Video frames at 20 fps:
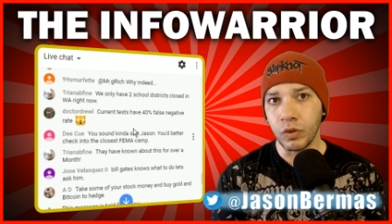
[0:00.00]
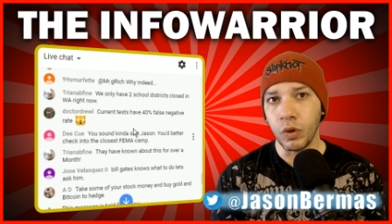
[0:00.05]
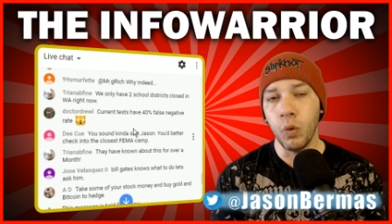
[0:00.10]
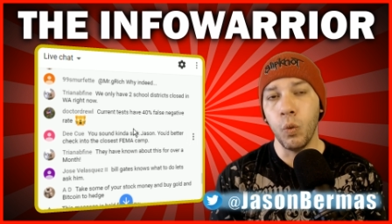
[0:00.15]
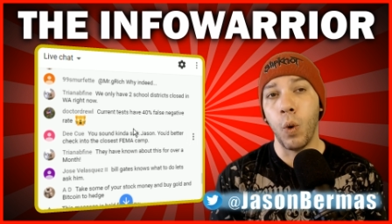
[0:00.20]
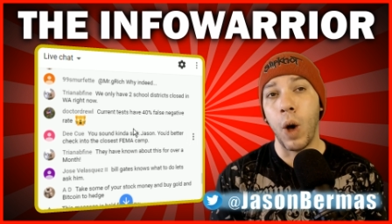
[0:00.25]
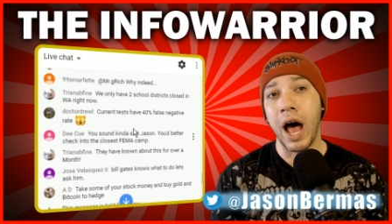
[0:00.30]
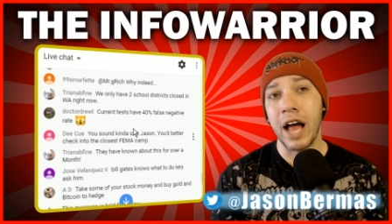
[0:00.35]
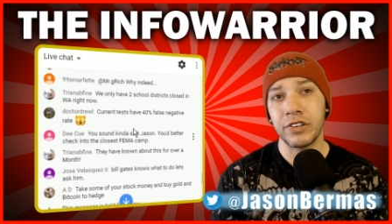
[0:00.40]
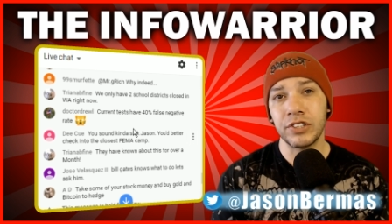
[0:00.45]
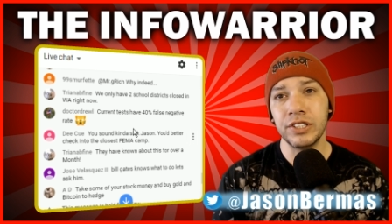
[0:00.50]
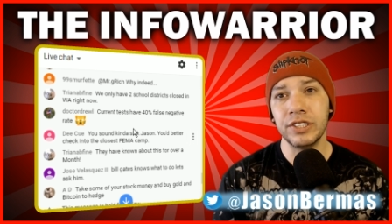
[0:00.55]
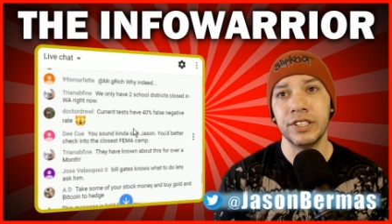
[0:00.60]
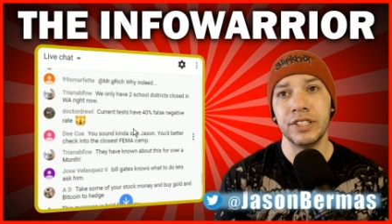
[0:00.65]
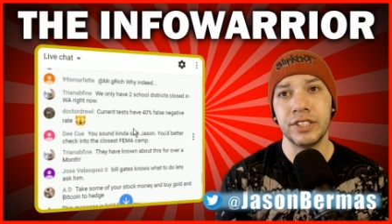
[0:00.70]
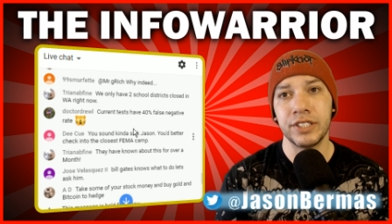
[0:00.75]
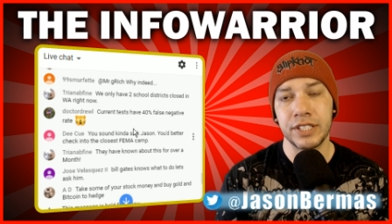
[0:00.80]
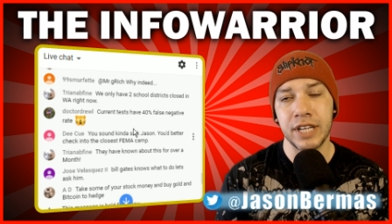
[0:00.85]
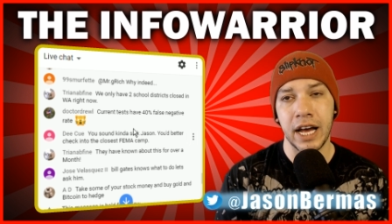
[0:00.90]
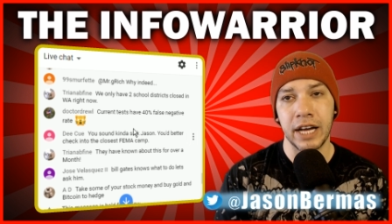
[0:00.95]

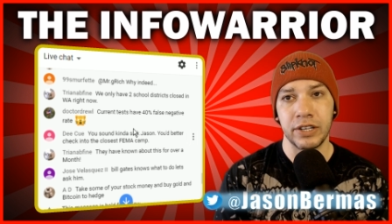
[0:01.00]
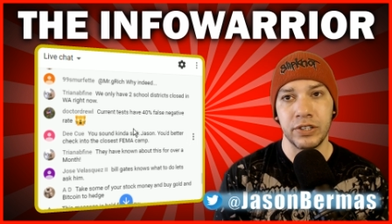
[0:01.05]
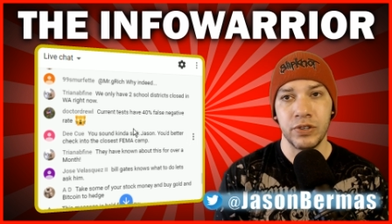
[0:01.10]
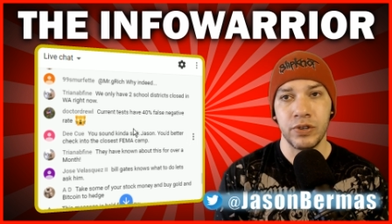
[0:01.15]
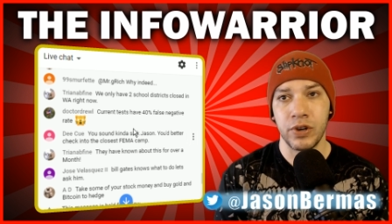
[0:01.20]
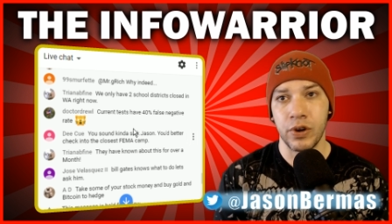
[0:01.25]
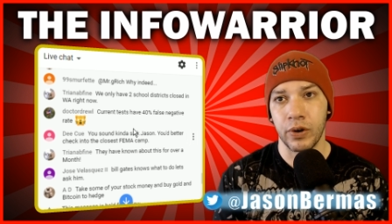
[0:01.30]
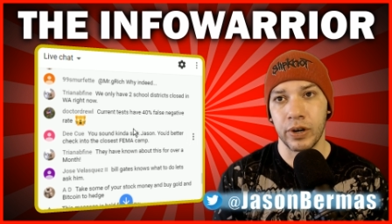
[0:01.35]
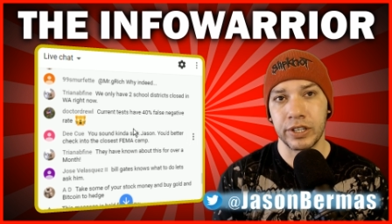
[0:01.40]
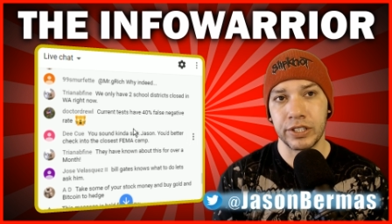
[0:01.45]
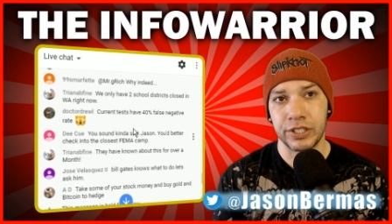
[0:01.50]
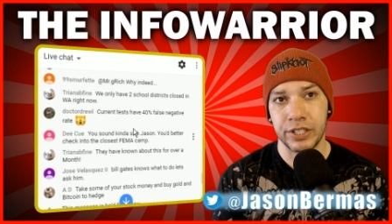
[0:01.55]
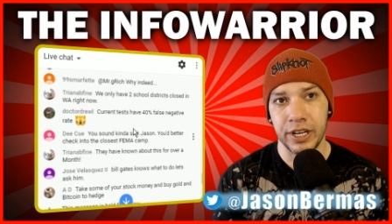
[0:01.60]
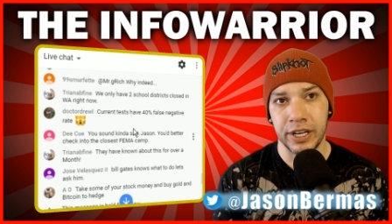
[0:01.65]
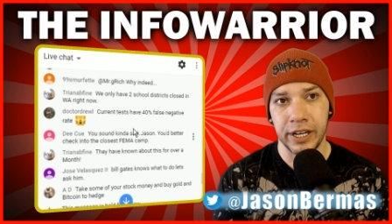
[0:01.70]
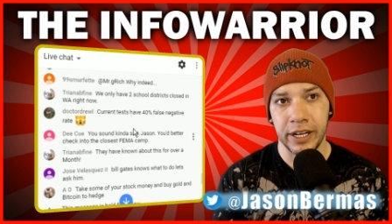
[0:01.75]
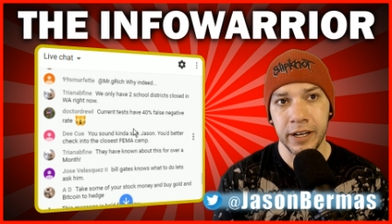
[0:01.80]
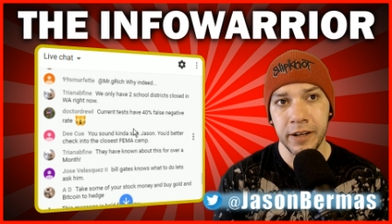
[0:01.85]
Washington's not New York City.